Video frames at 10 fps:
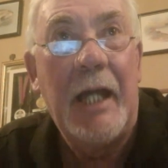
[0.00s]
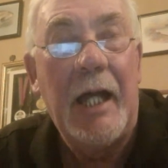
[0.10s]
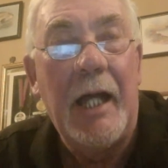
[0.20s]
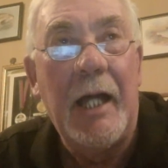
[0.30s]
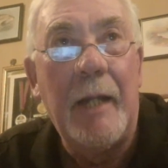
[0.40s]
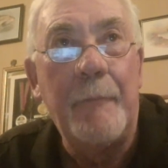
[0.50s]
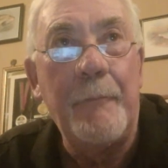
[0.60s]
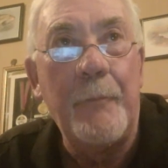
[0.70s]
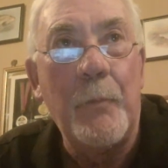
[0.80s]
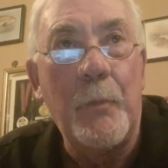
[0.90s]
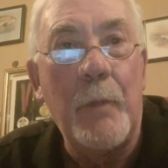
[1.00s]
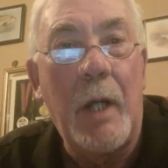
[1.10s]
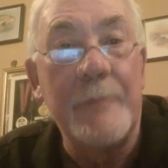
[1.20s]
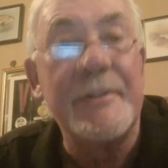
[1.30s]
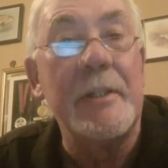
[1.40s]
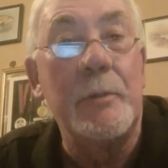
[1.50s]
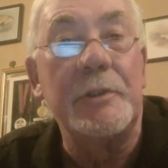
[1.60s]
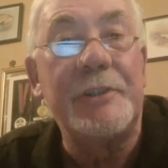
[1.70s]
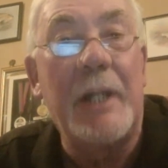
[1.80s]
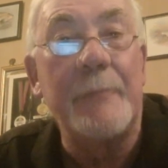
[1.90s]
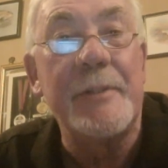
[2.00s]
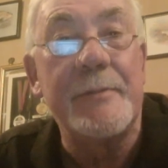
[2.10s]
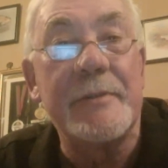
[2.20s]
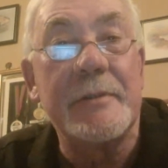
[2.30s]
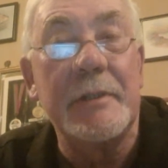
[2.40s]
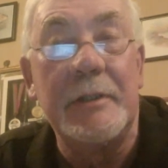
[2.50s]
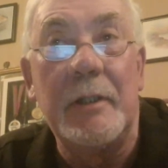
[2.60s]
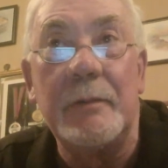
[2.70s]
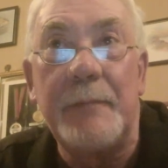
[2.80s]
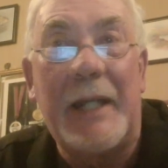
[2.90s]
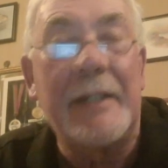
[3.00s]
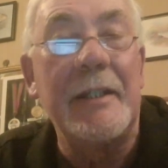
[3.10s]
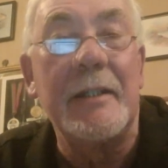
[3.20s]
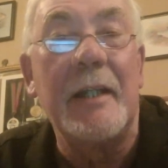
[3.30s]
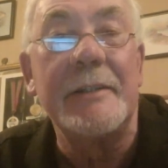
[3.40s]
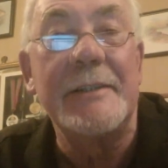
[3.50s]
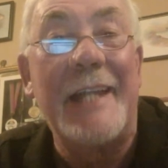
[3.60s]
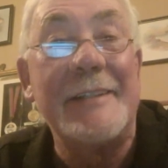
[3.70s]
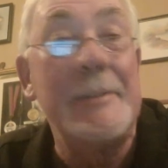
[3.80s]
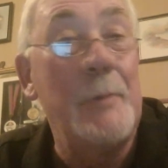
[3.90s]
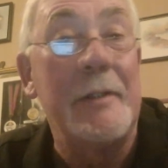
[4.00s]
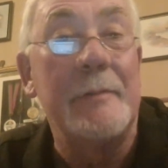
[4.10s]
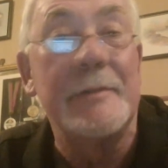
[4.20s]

I was in the World Championships, back in the 1981